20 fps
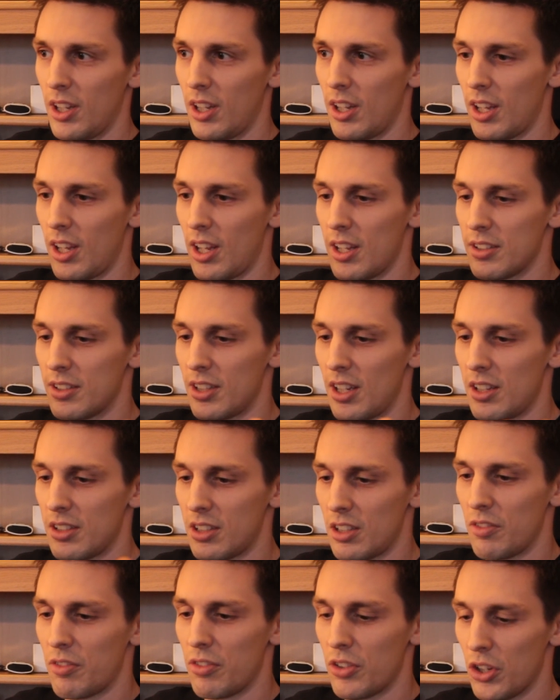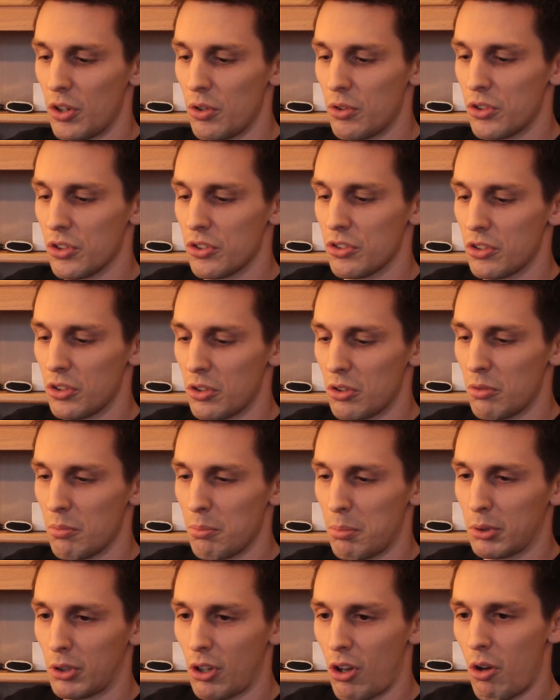it's easy for you just to
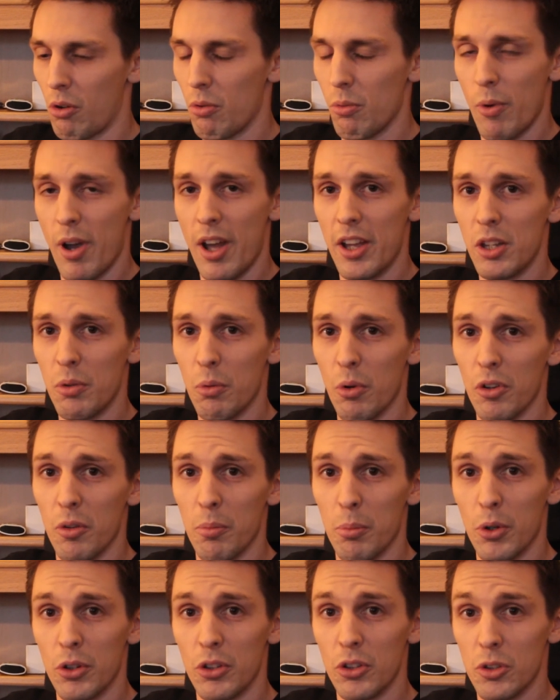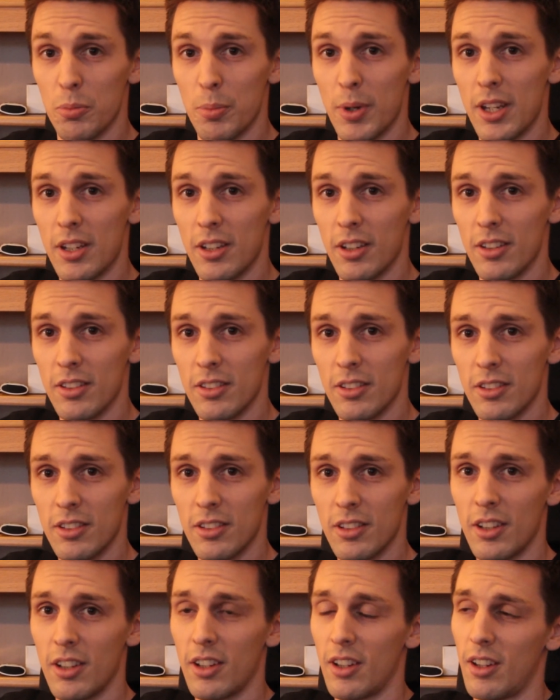plot where you want to put your speakers.
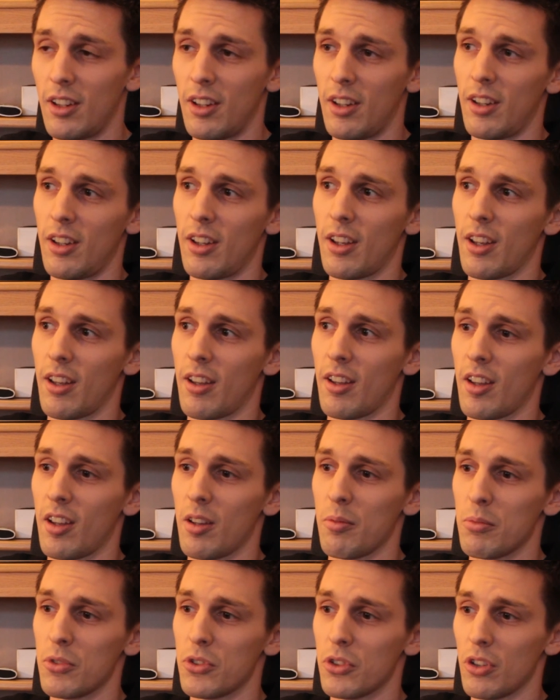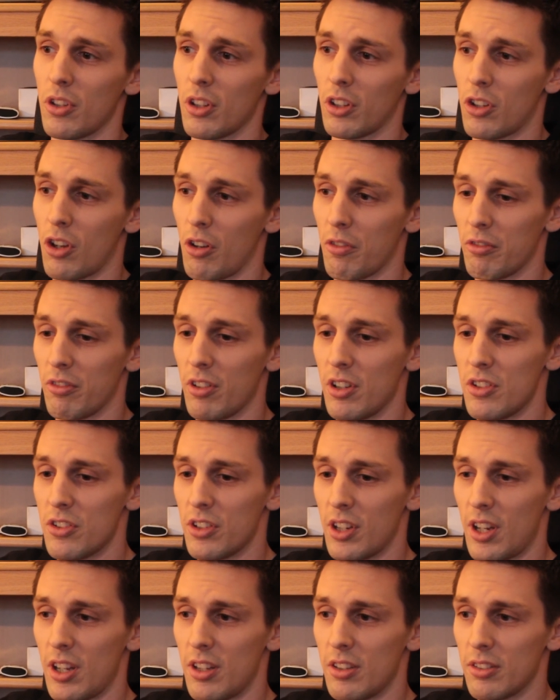So the coverage
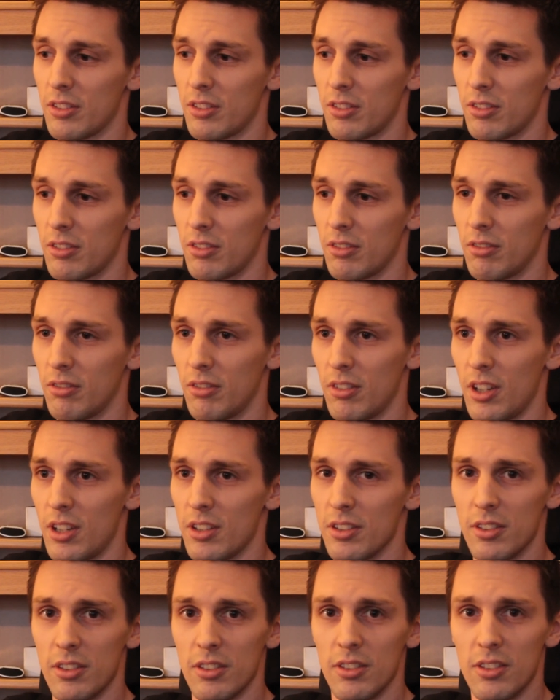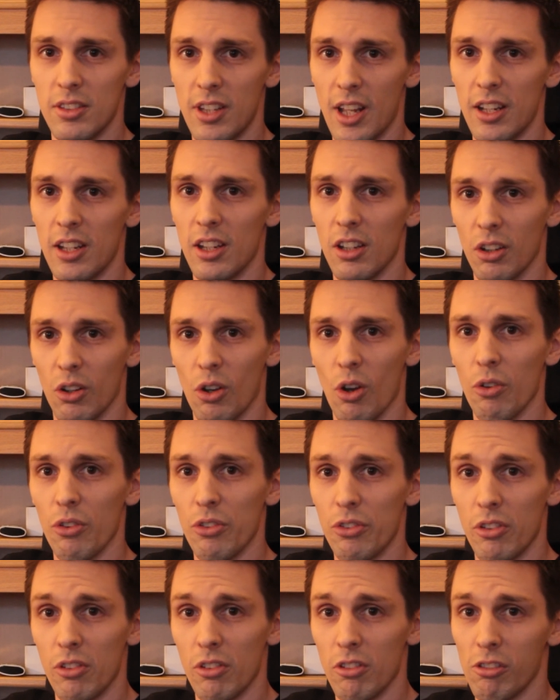is steady and
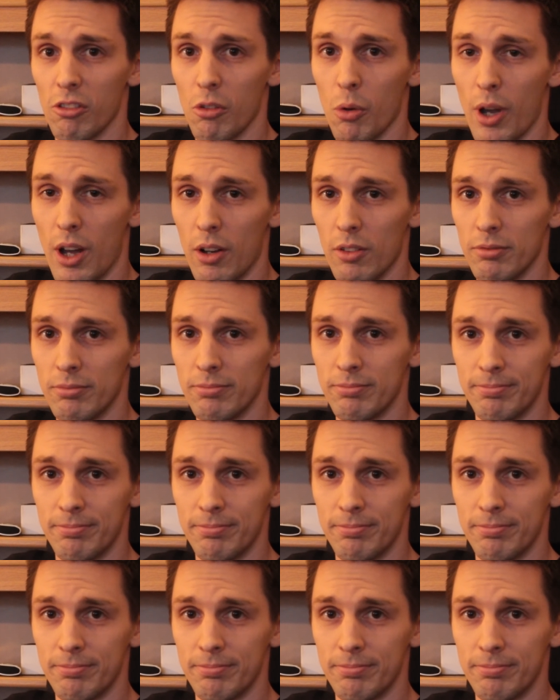constant throughout.